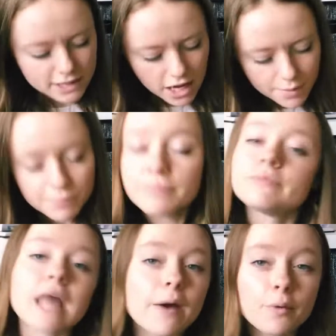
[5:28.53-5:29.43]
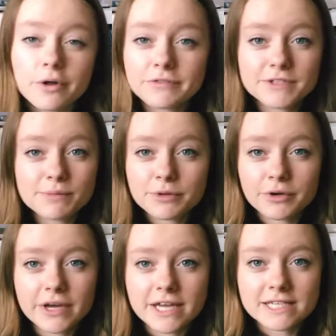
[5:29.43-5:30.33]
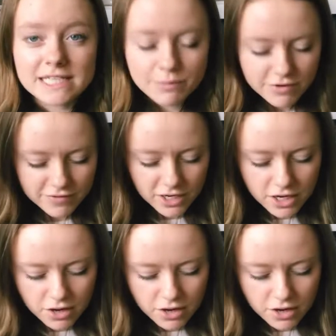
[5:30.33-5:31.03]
up. I won't flip through it in a separate video.